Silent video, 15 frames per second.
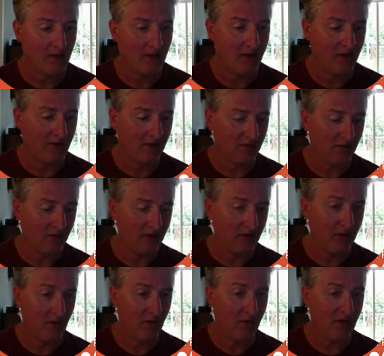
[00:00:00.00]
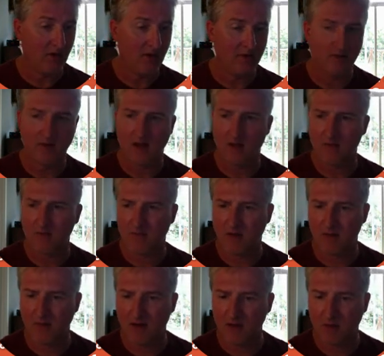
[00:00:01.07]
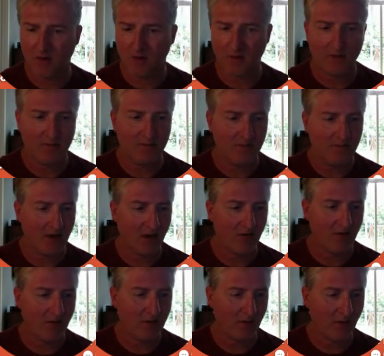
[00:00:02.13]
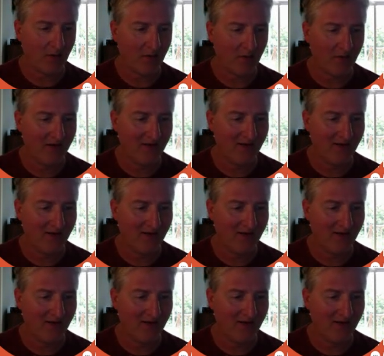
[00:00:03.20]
And say, you know what? And am I the right one? Hopefully I'm the right one.